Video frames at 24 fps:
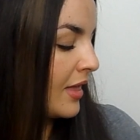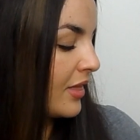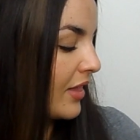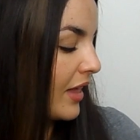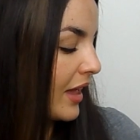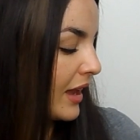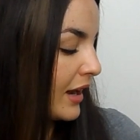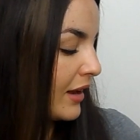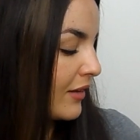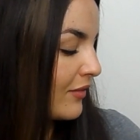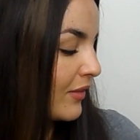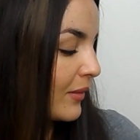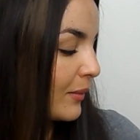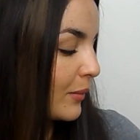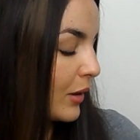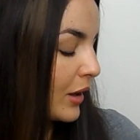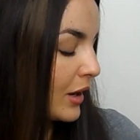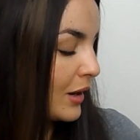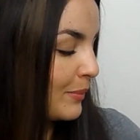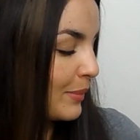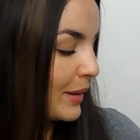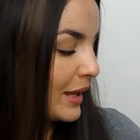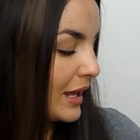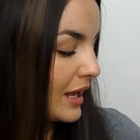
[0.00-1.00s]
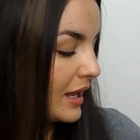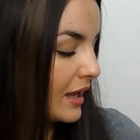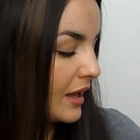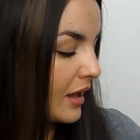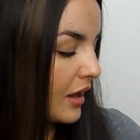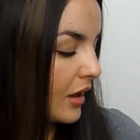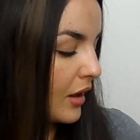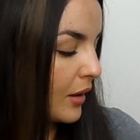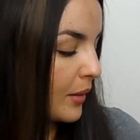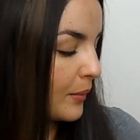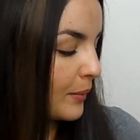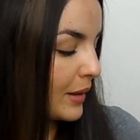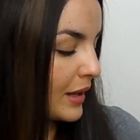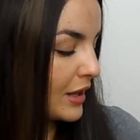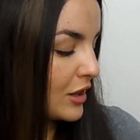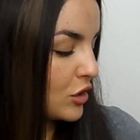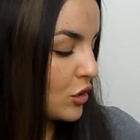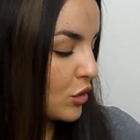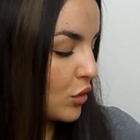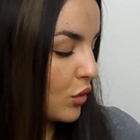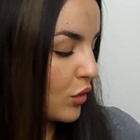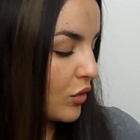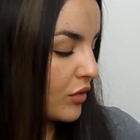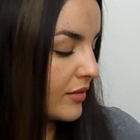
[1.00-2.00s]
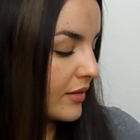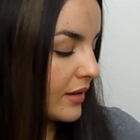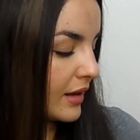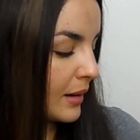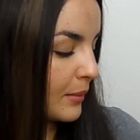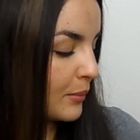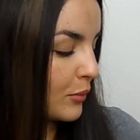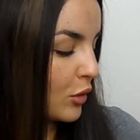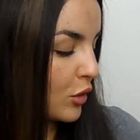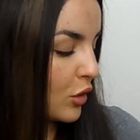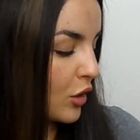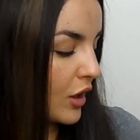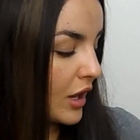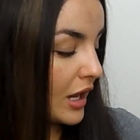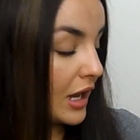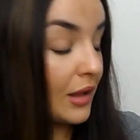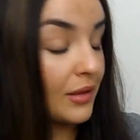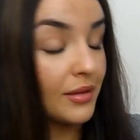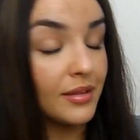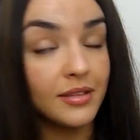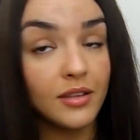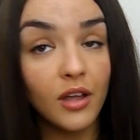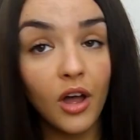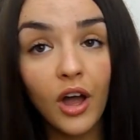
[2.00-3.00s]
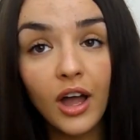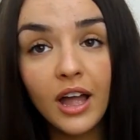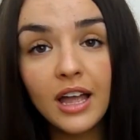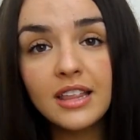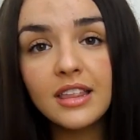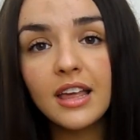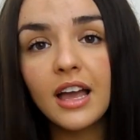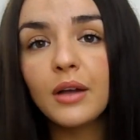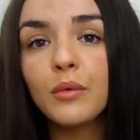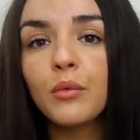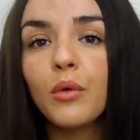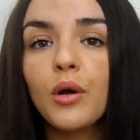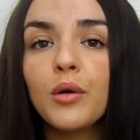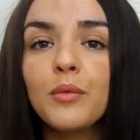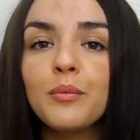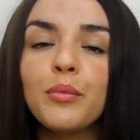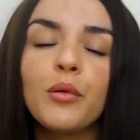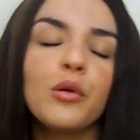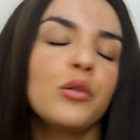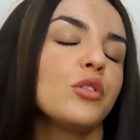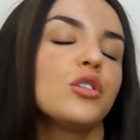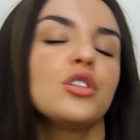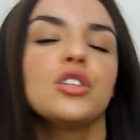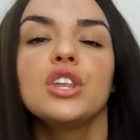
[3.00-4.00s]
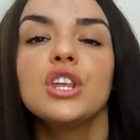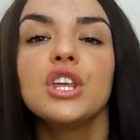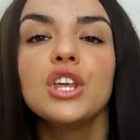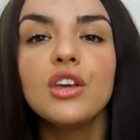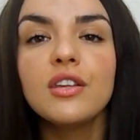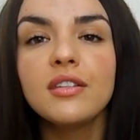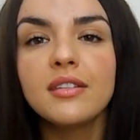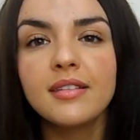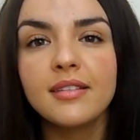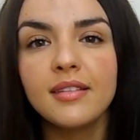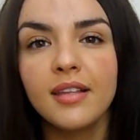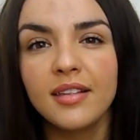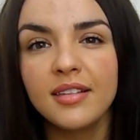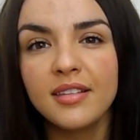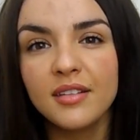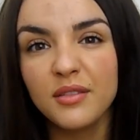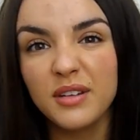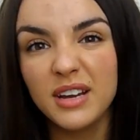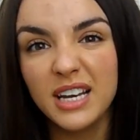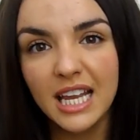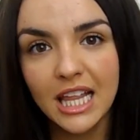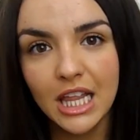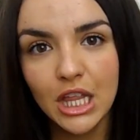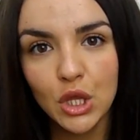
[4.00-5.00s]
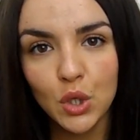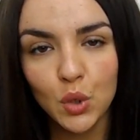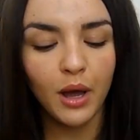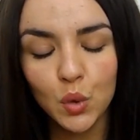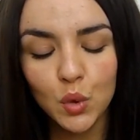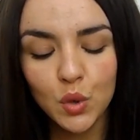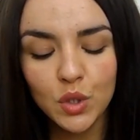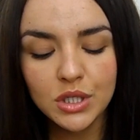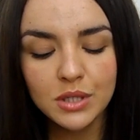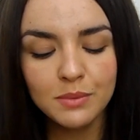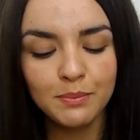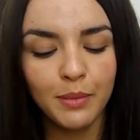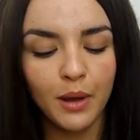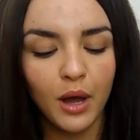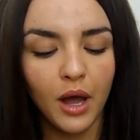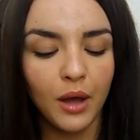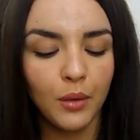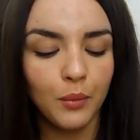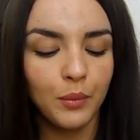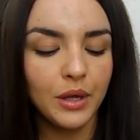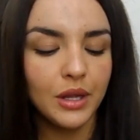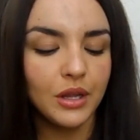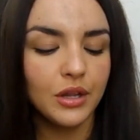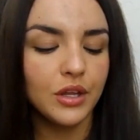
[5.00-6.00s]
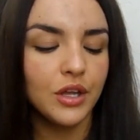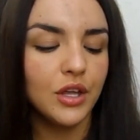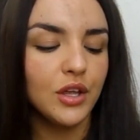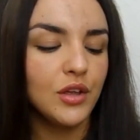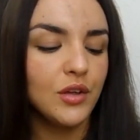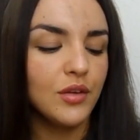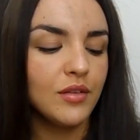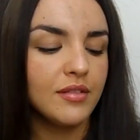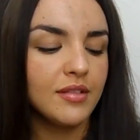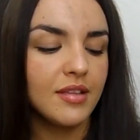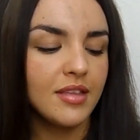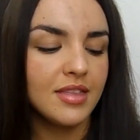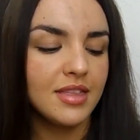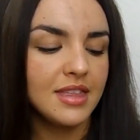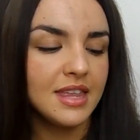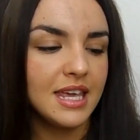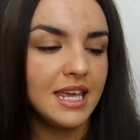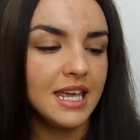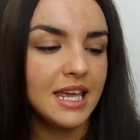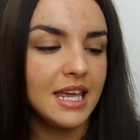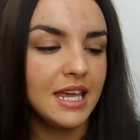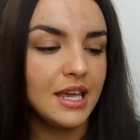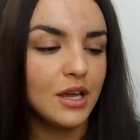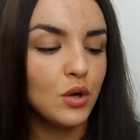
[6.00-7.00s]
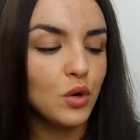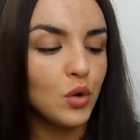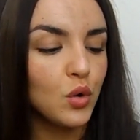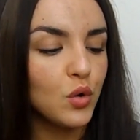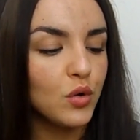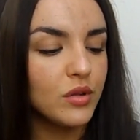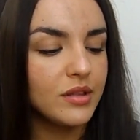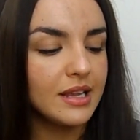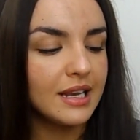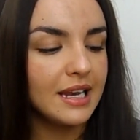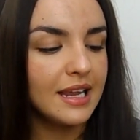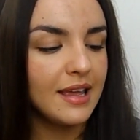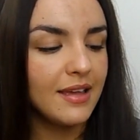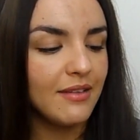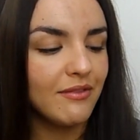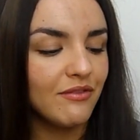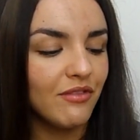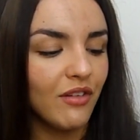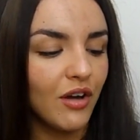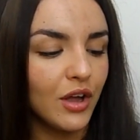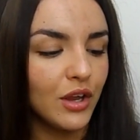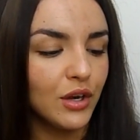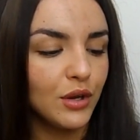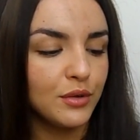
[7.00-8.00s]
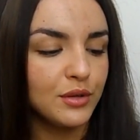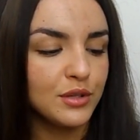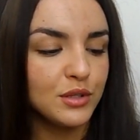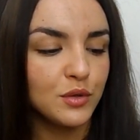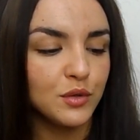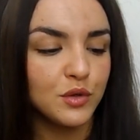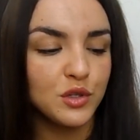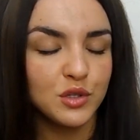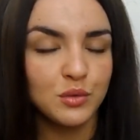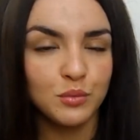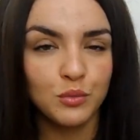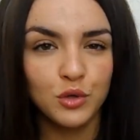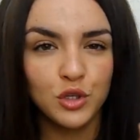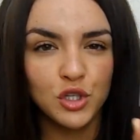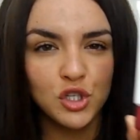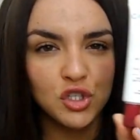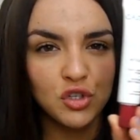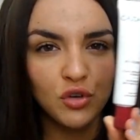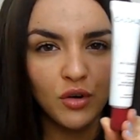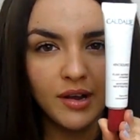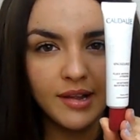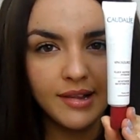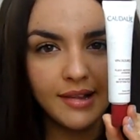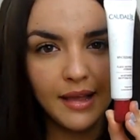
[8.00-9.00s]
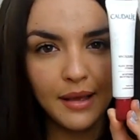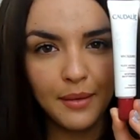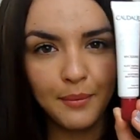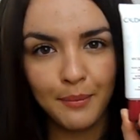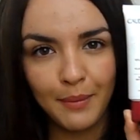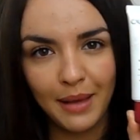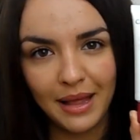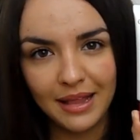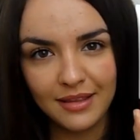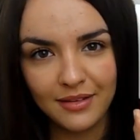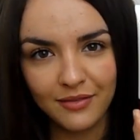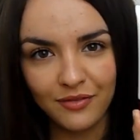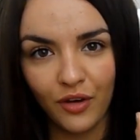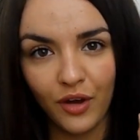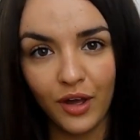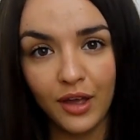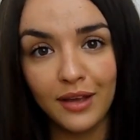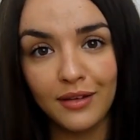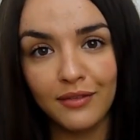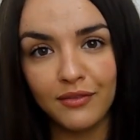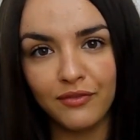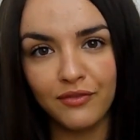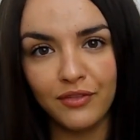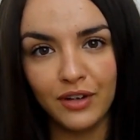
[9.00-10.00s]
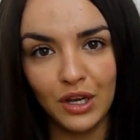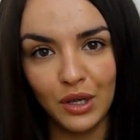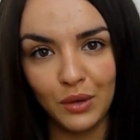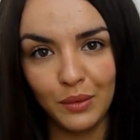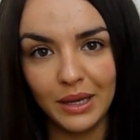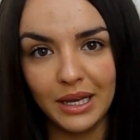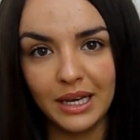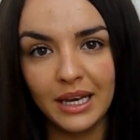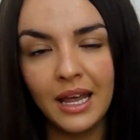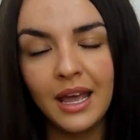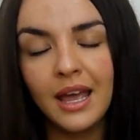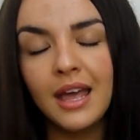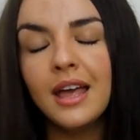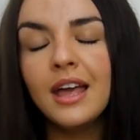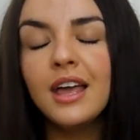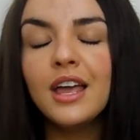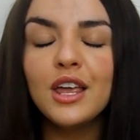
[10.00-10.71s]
Then if I'm going to be um, indoors and I'm not going outside, I won't bother to use sunscreen indoors, but I will use the Caudalie Vinosource Moisturising Mattifying Fluid.